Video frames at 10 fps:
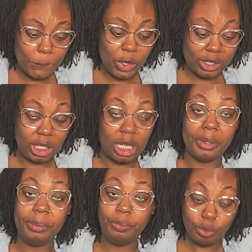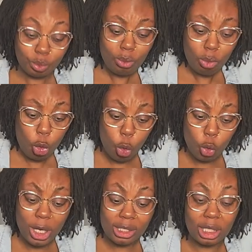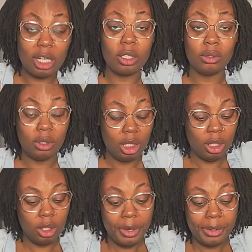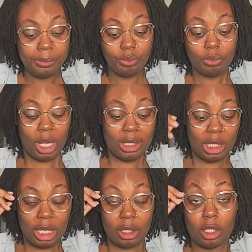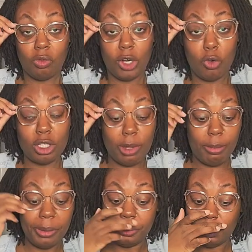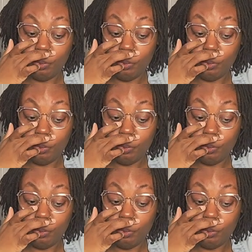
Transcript: that's a lot of. Ooh, that's a lot of red crushed pepper.